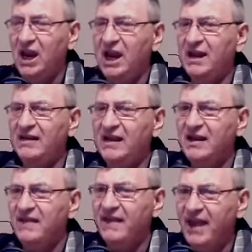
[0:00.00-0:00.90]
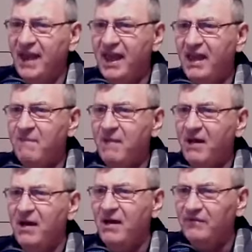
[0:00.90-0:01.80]
in the name
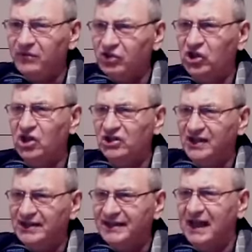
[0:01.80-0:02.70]
of Jesus,